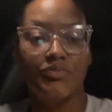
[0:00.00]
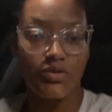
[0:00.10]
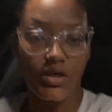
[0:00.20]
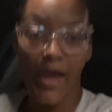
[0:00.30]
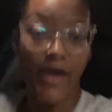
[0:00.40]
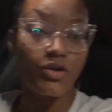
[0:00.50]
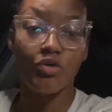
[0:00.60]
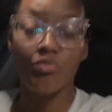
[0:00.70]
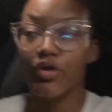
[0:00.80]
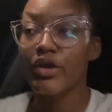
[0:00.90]
had no
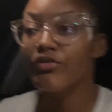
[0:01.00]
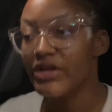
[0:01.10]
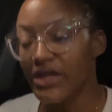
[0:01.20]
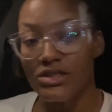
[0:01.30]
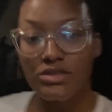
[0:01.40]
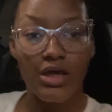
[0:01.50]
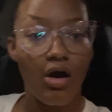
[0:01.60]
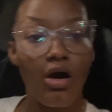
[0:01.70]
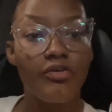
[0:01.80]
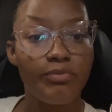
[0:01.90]
more ingredients. Like
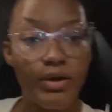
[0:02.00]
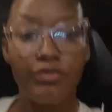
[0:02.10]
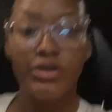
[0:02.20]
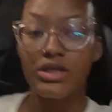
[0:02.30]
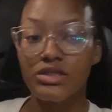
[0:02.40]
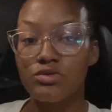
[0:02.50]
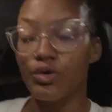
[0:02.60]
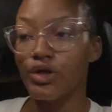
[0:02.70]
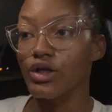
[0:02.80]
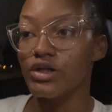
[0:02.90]
all of my ingredients
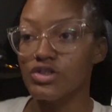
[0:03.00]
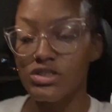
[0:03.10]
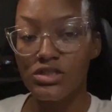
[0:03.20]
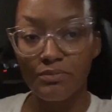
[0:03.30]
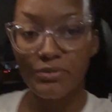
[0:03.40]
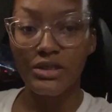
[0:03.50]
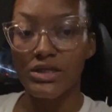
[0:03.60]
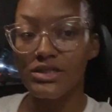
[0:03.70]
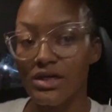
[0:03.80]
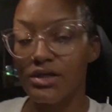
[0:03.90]
were just
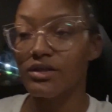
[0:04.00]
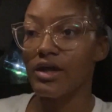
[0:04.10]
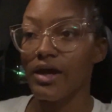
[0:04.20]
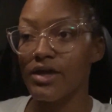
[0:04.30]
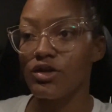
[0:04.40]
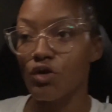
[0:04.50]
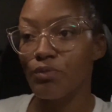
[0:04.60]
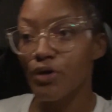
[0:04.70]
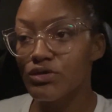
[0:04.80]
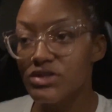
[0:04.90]
completely done. Like I had no
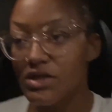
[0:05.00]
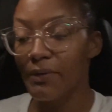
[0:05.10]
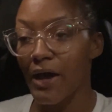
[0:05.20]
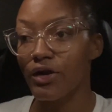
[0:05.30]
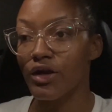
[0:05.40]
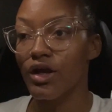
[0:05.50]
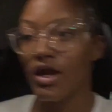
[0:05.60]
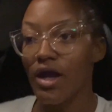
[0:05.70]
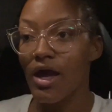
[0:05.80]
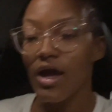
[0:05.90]
protein powder.
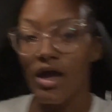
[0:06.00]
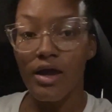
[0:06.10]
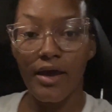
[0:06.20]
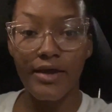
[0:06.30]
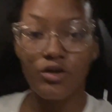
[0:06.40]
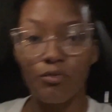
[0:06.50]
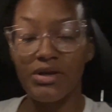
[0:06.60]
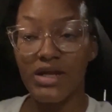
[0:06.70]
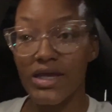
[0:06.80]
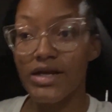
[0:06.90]
I had no
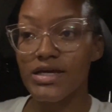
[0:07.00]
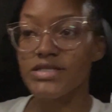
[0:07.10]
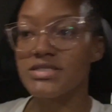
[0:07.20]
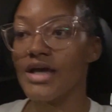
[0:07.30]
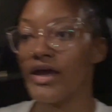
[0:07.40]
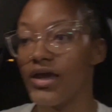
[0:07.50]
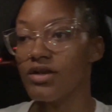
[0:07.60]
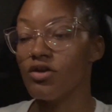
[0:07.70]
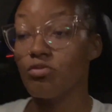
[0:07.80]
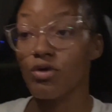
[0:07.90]
bananas. I had
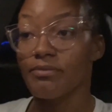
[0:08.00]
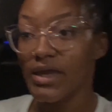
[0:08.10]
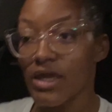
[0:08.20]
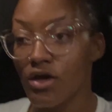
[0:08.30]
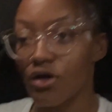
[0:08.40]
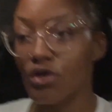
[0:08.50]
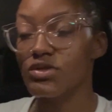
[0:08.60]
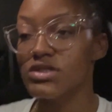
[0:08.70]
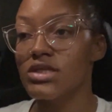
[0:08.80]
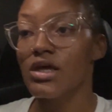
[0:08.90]
no more
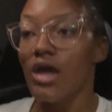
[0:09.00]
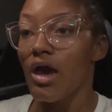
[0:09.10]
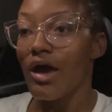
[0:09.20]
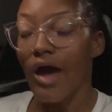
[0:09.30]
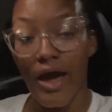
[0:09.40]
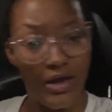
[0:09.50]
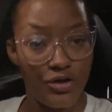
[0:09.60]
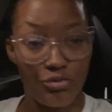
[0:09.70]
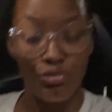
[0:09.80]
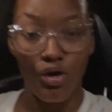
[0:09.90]
mangoes. I had
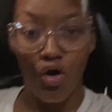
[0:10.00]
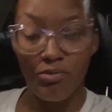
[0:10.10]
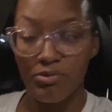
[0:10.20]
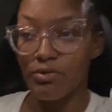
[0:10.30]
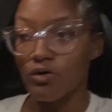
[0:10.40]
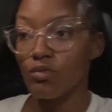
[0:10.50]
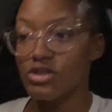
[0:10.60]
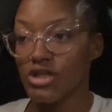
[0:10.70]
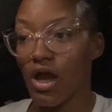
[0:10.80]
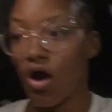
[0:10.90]
no more almond milk,
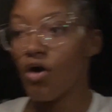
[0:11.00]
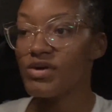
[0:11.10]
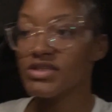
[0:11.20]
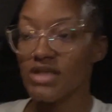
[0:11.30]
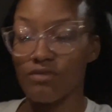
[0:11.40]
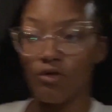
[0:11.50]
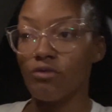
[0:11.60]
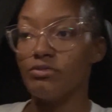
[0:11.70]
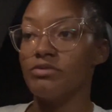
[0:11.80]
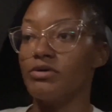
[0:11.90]
which I always have
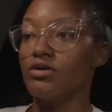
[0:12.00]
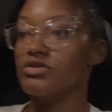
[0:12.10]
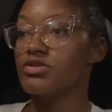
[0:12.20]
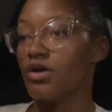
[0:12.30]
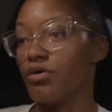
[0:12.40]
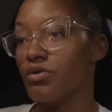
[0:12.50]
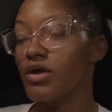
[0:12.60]
almond milk. So